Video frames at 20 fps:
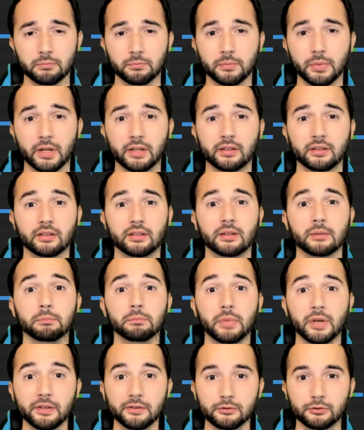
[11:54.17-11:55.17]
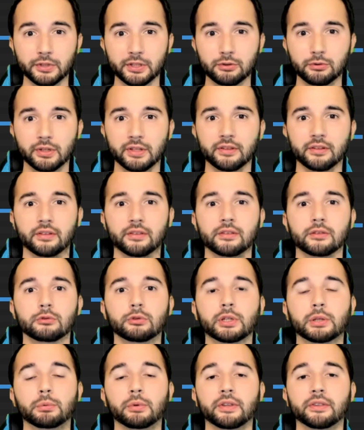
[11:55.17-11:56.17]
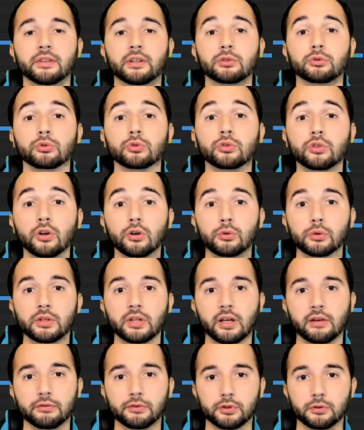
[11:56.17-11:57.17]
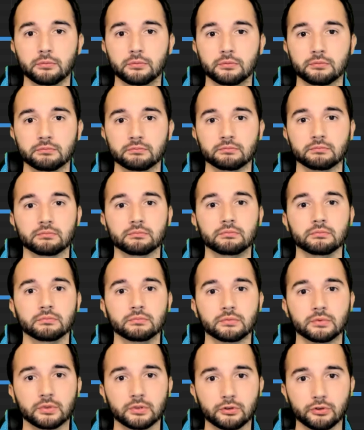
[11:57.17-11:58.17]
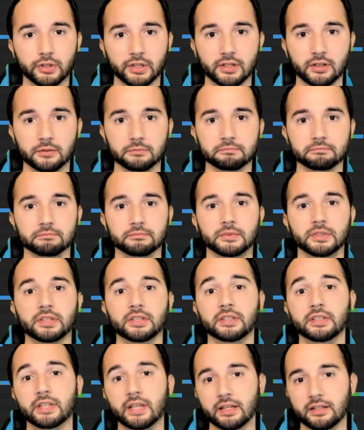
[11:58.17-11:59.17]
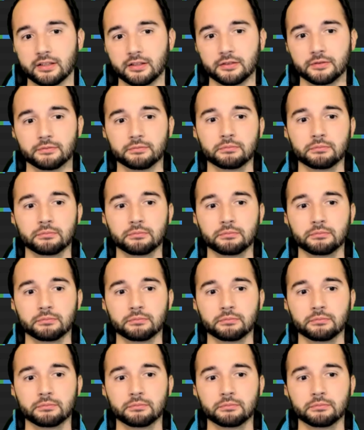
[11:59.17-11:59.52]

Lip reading: but the best request is a request that you don't have to trigger yet.